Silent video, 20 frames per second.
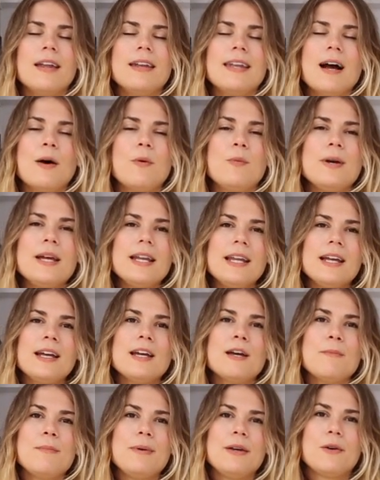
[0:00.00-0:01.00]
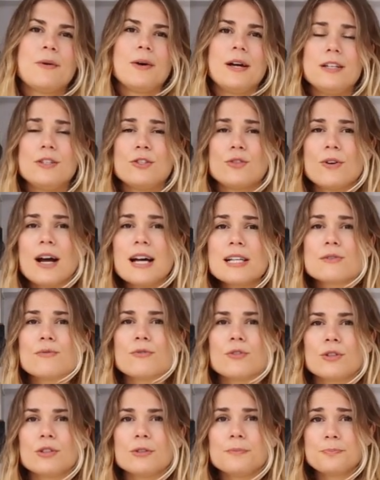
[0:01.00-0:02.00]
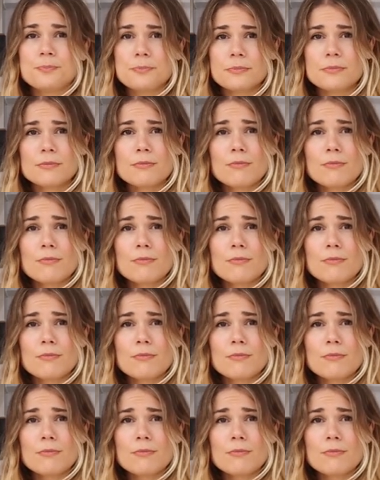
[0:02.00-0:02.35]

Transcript: Now, weaning can be quite stressful.